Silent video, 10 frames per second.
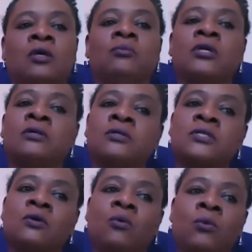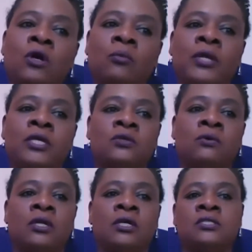because workplace
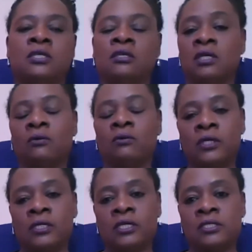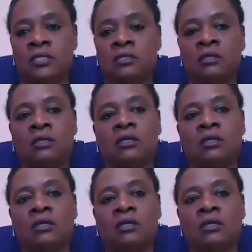organising